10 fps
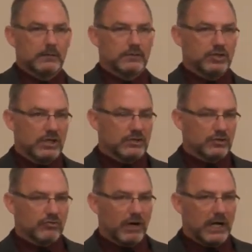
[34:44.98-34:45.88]
Jesus
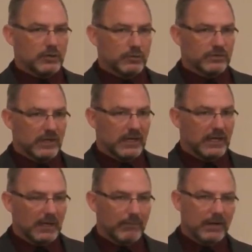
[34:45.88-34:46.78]
Christ was
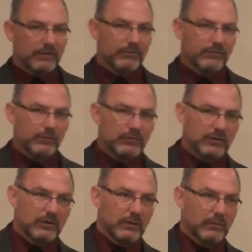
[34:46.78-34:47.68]
thinking about the food
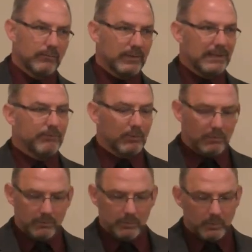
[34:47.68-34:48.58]
that the people
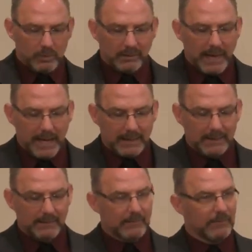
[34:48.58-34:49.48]
were lacking.
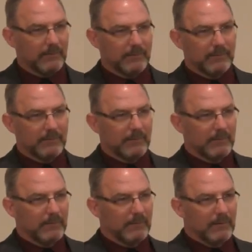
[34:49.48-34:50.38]

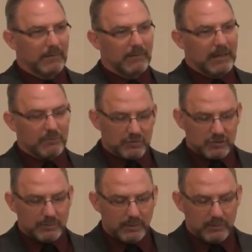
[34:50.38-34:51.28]
That was the
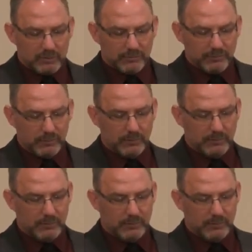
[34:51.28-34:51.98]
spiritual food.